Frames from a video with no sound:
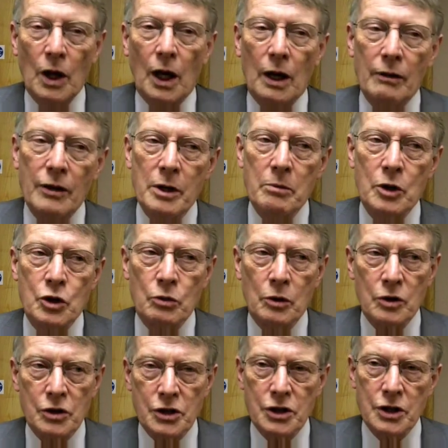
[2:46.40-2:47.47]
Well, I very
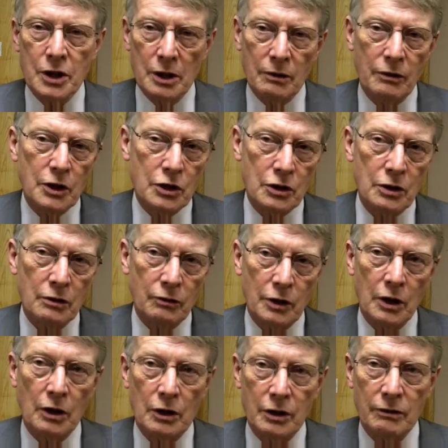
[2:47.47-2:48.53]
much want to see a vision
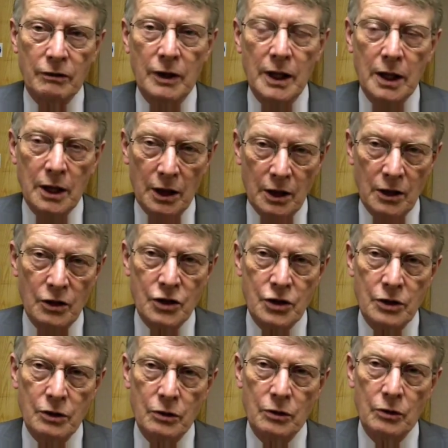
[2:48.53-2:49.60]
of Cardiff linking
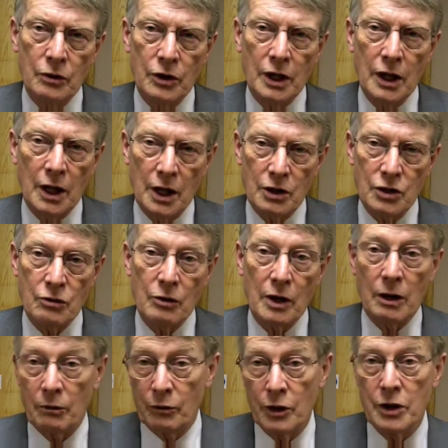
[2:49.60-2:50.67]
to the areas
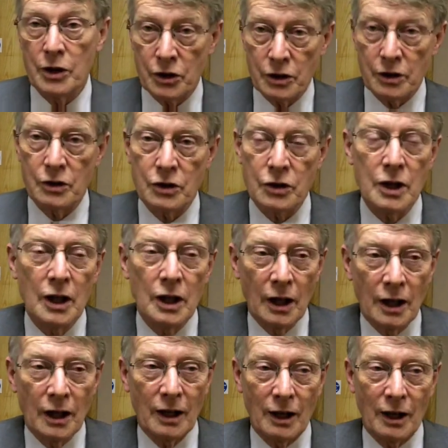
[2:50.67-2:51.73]
around. For instance,
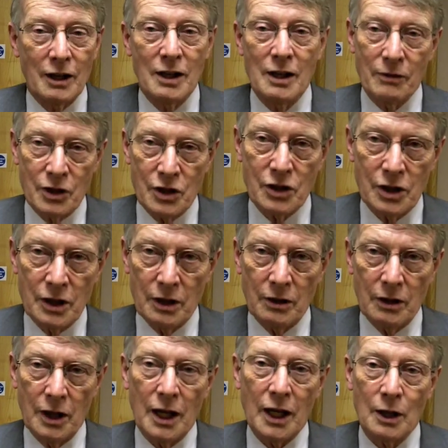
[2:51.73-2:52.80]
I'd love to
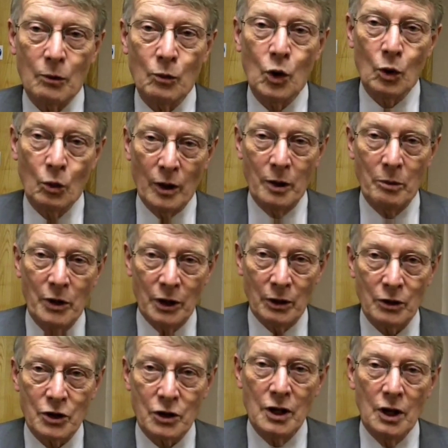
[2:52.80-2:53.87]
see the Headland Walkway
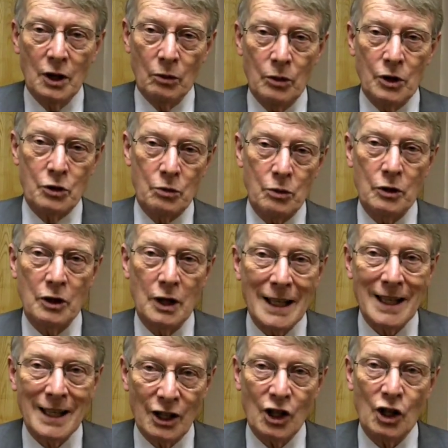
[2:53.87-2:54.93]
built, which would
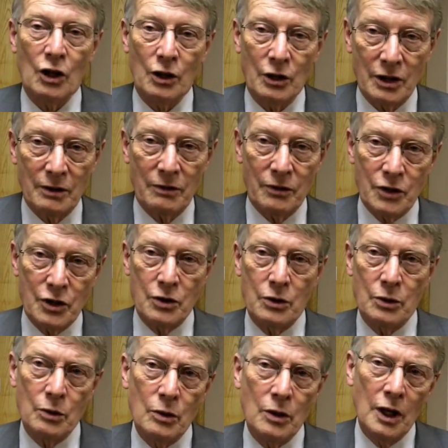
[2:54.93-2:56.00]
link Cardiff
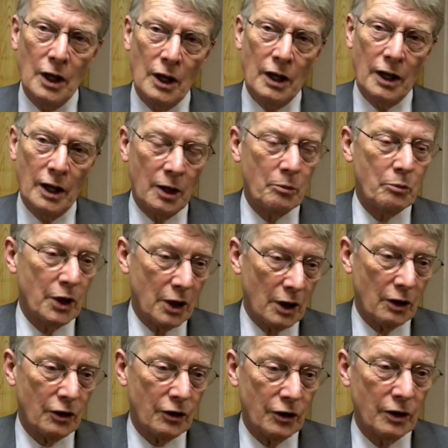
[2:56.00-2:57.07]
to
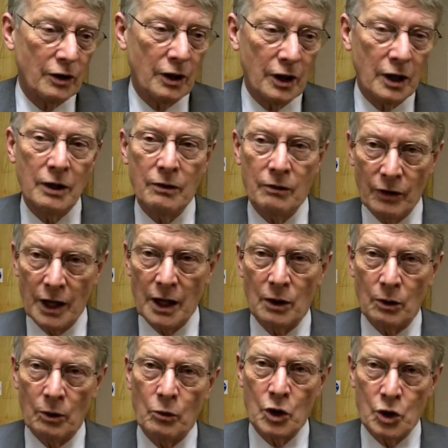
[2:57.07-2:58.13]
Penarth and the
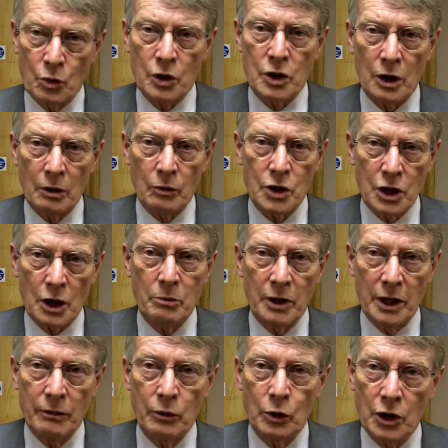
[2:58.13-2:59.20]
Vale, and which I
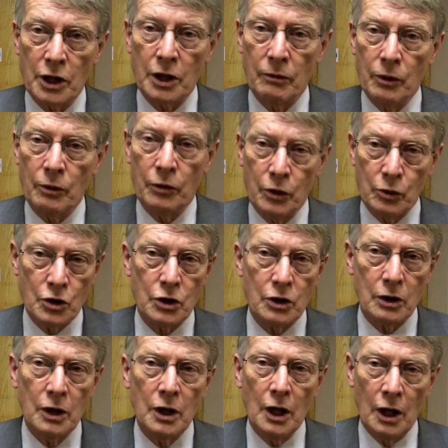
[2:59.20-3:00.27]
believe would give a
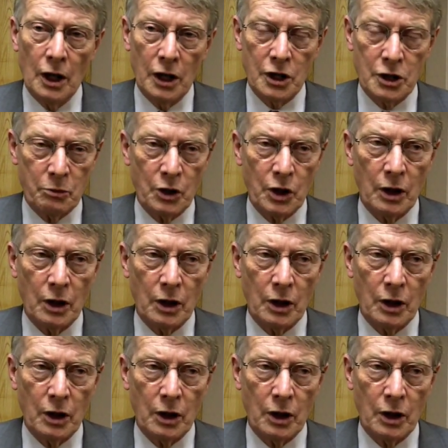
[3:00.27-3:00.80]
future to